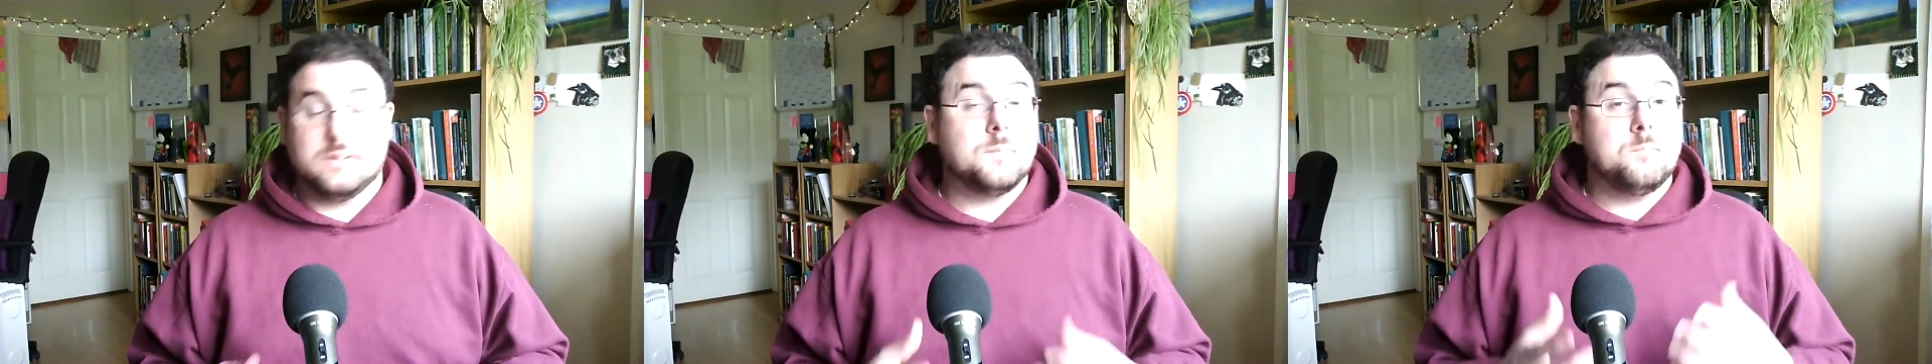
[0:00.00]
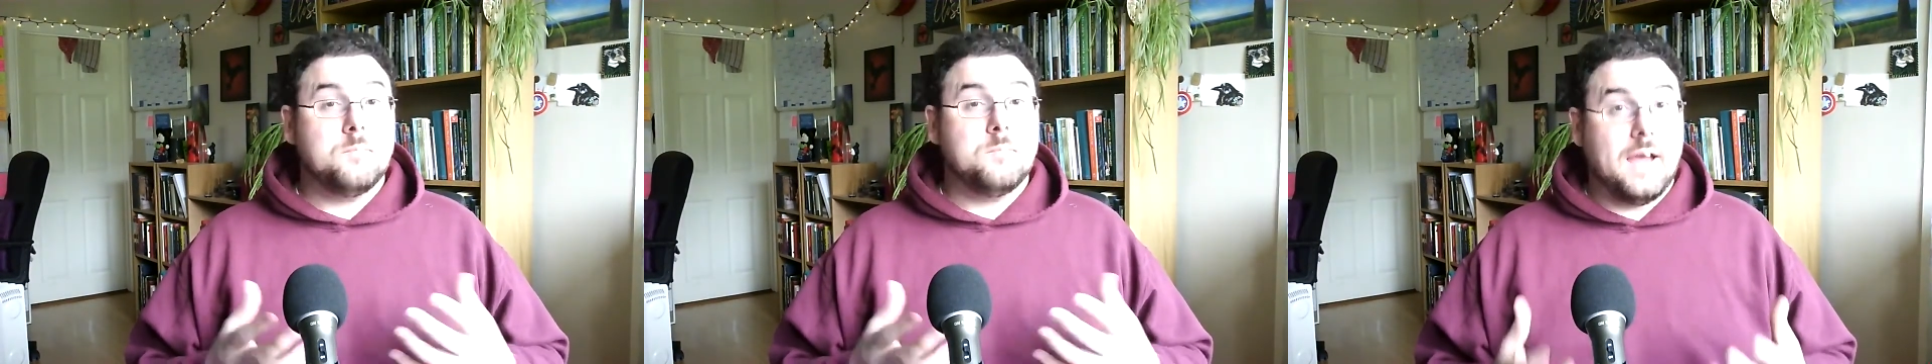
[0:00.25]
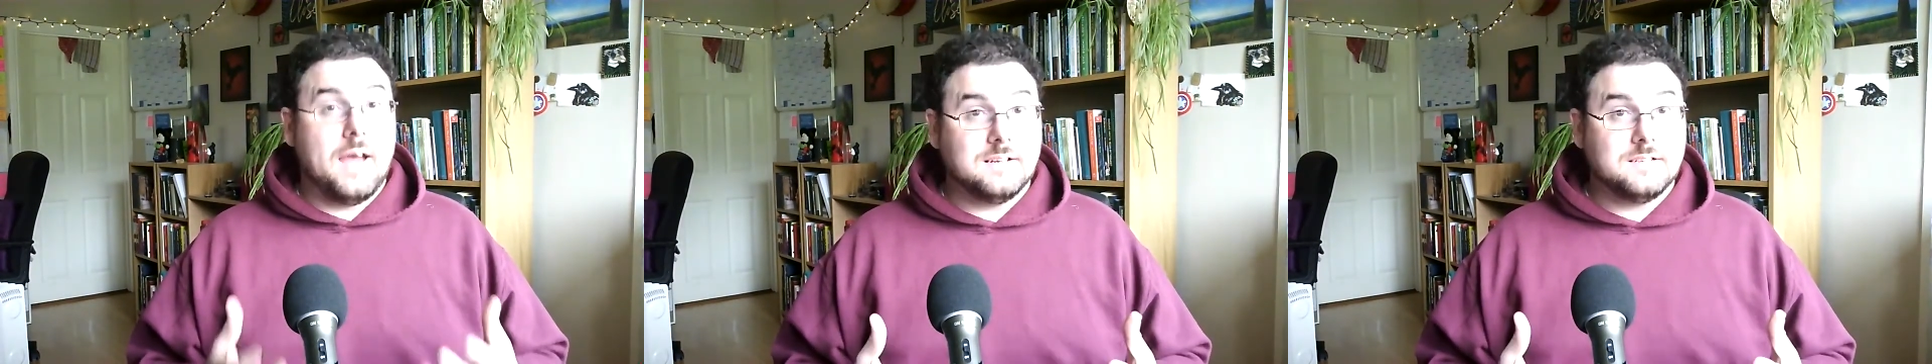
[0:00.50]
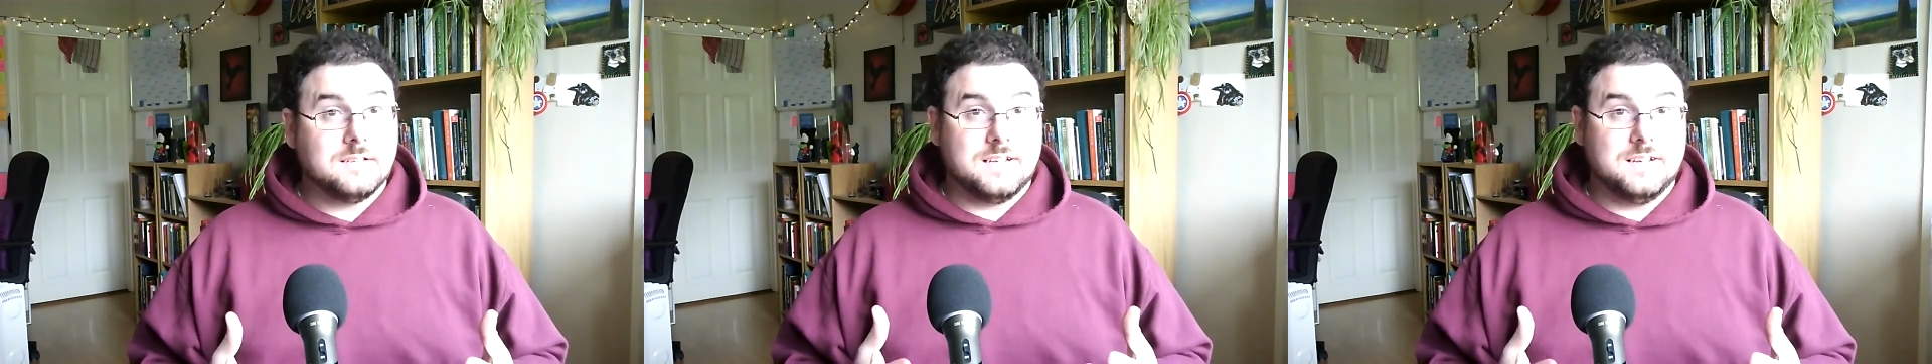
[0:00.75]
The end
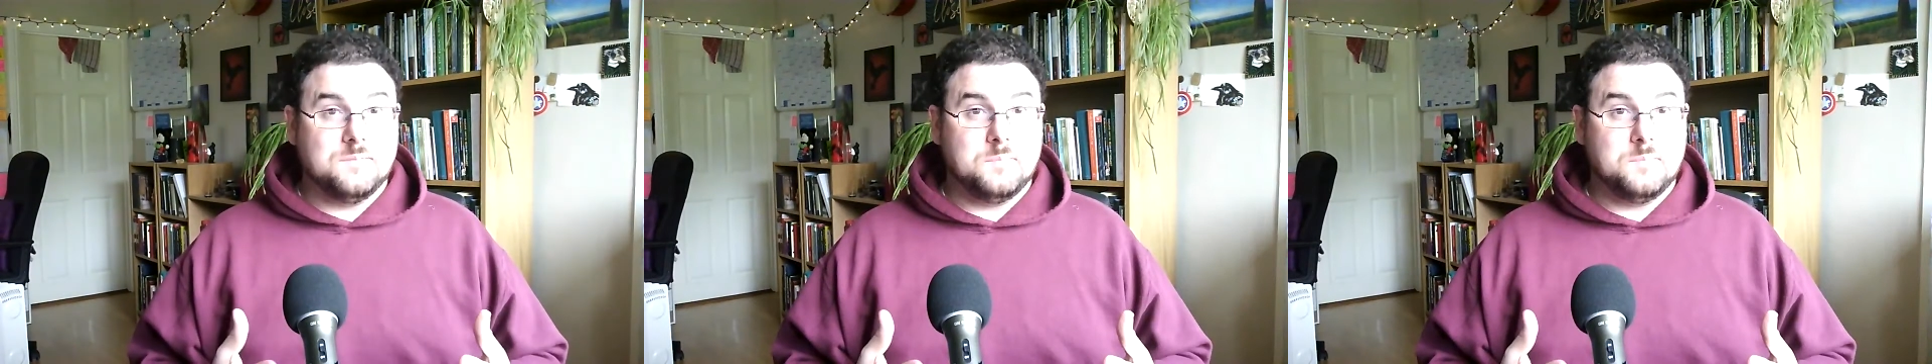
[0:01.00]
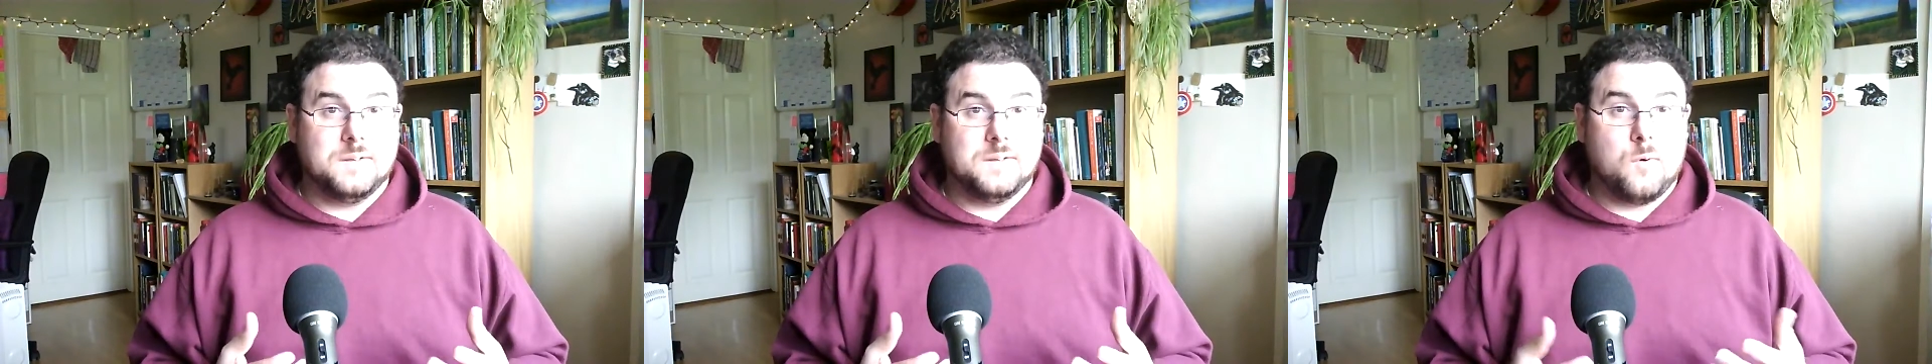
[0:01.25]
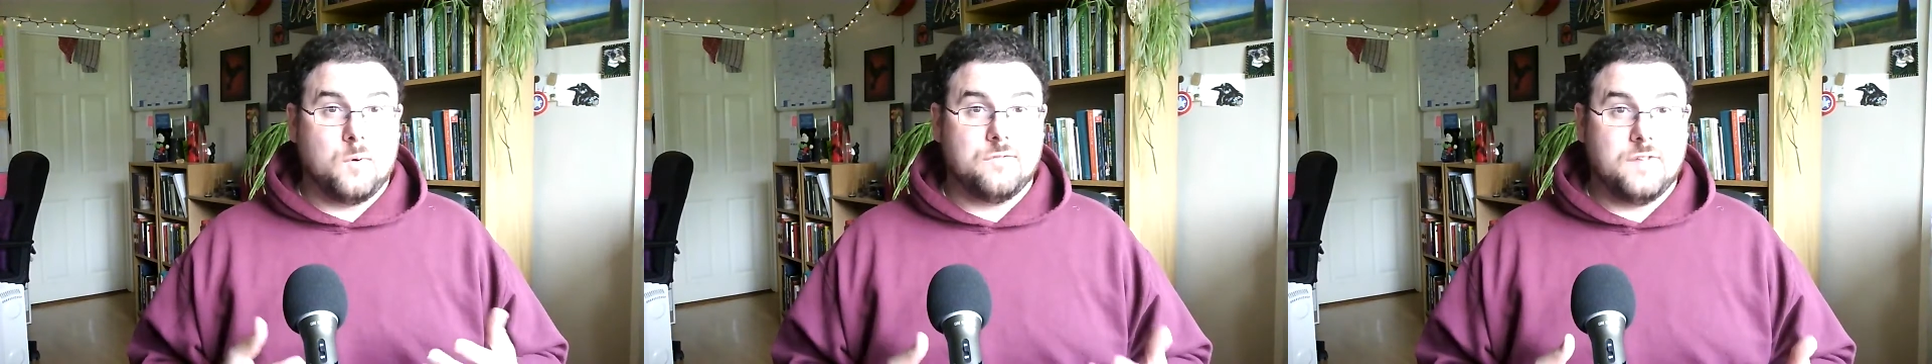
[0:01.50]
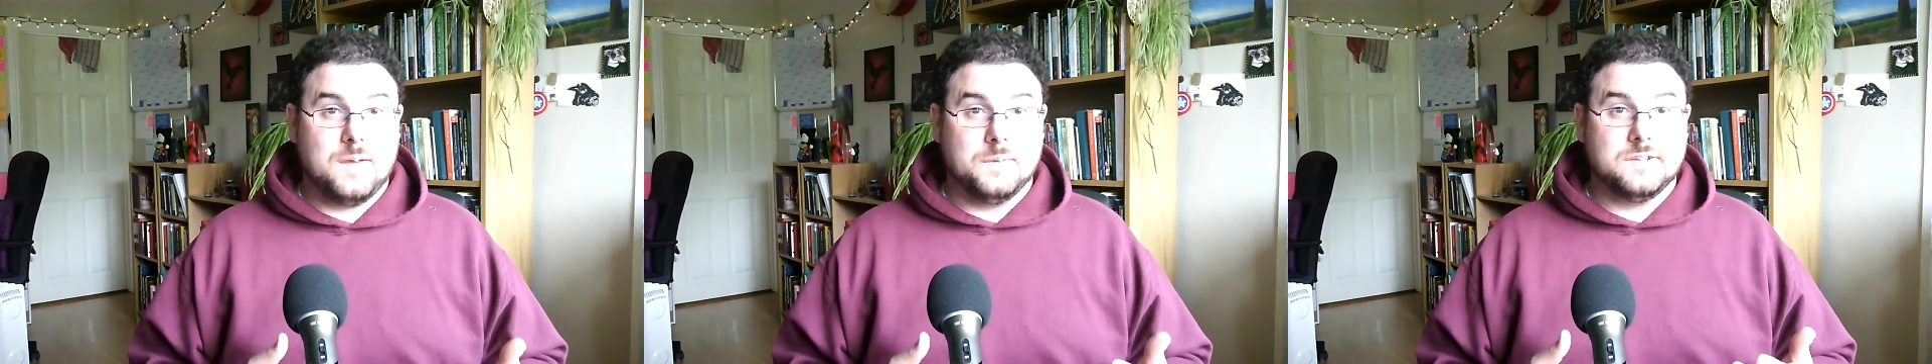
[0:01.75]
scene being the more
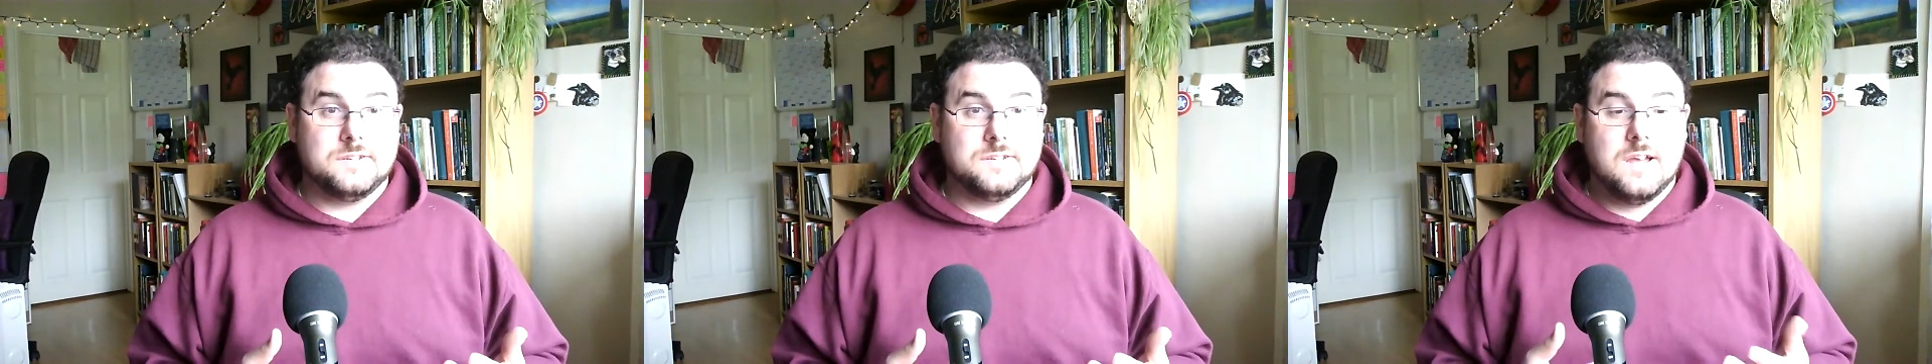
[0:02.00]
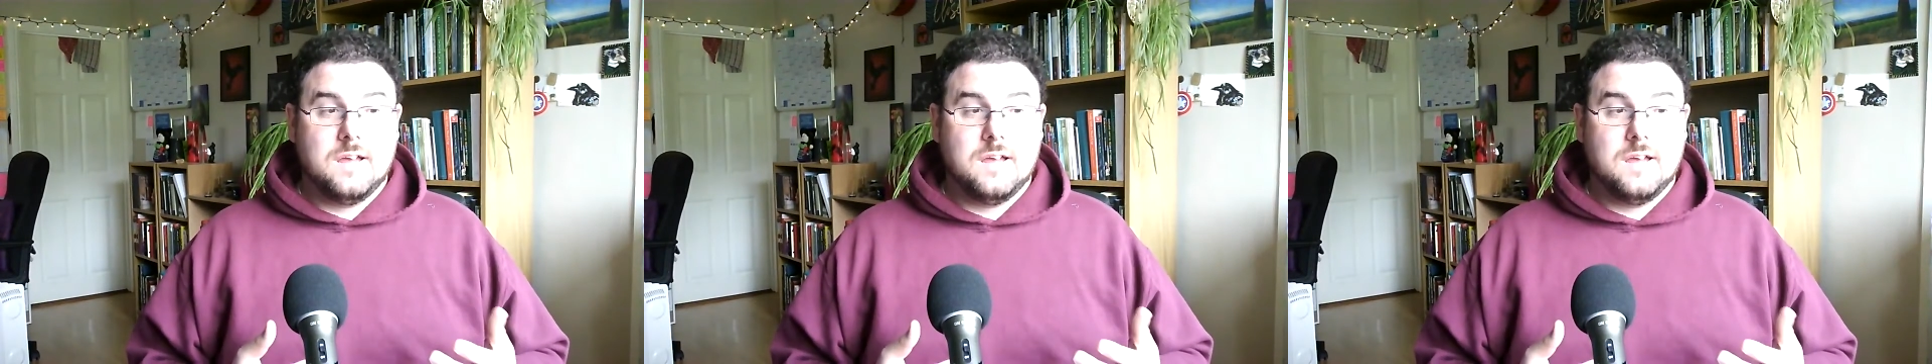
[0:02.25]
famous,